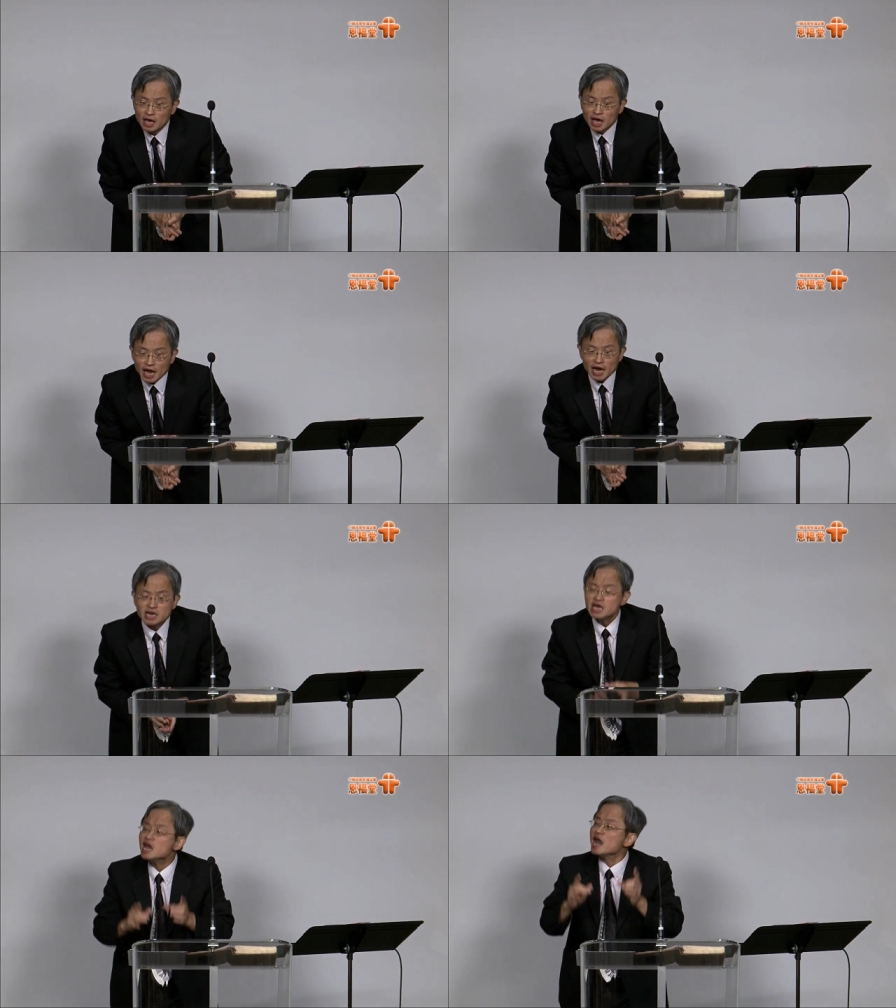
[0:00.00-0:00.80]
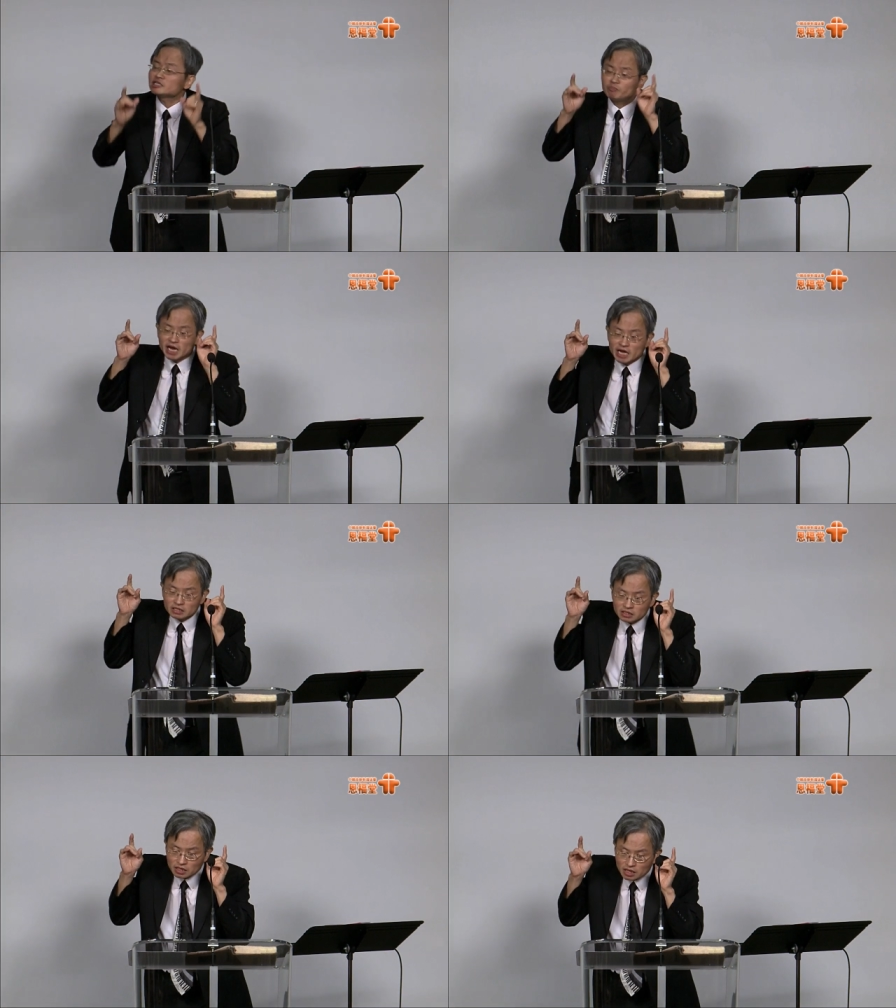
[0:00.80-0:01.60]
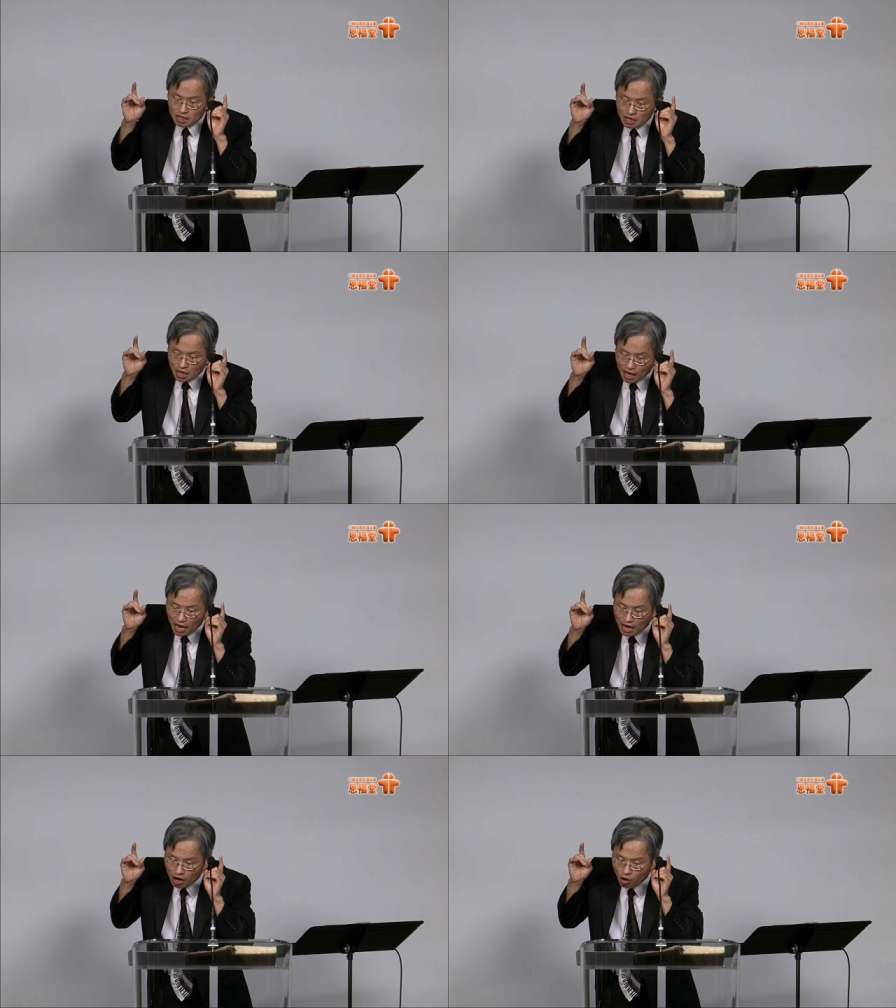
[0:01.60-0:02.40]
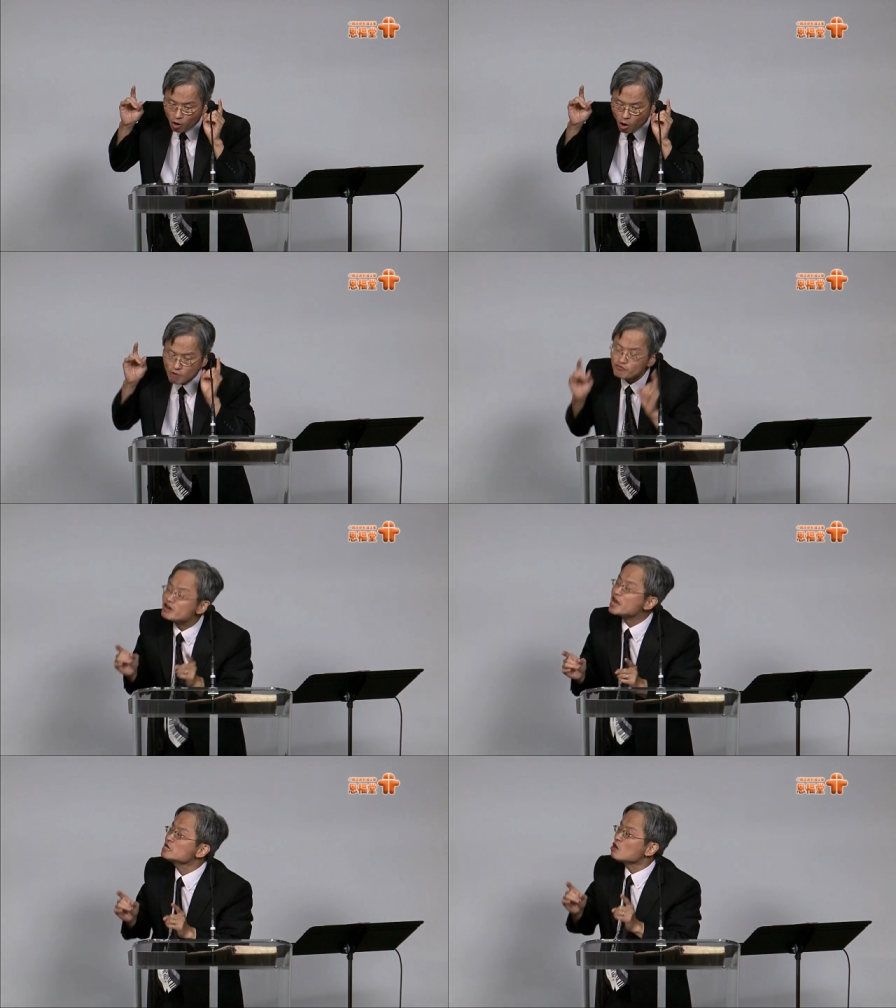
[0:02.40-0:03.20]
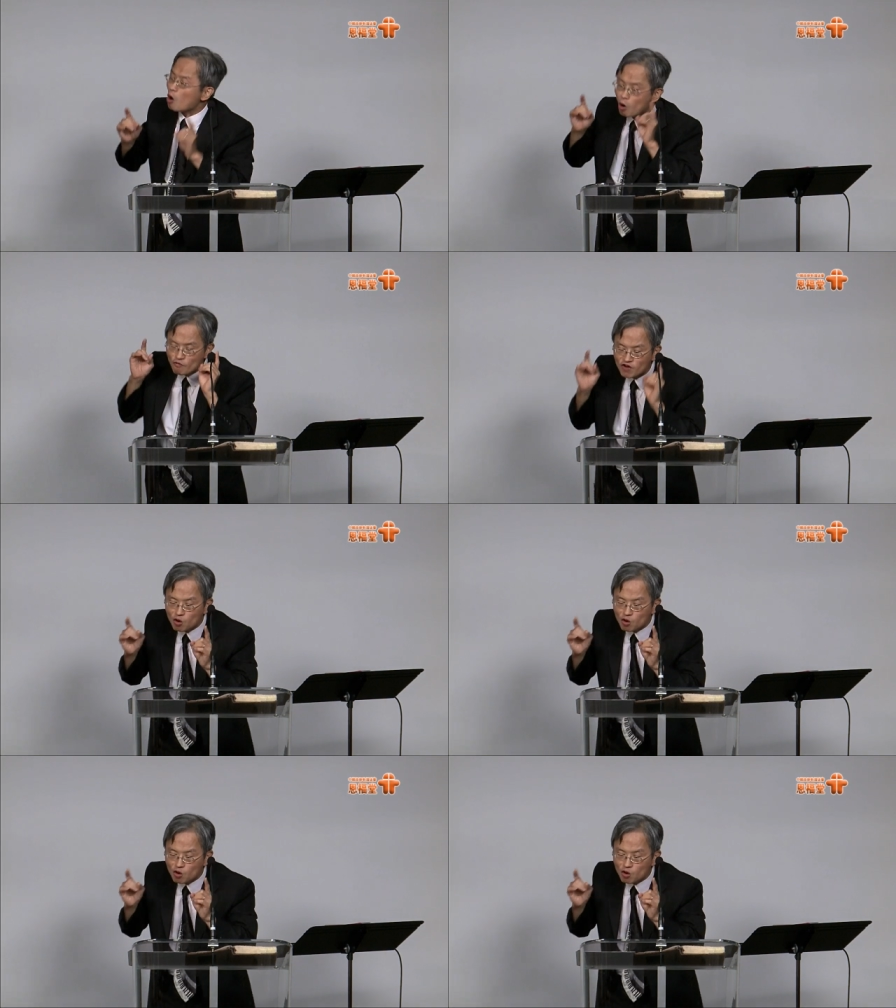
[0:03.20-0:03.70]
And he has been uh, offering over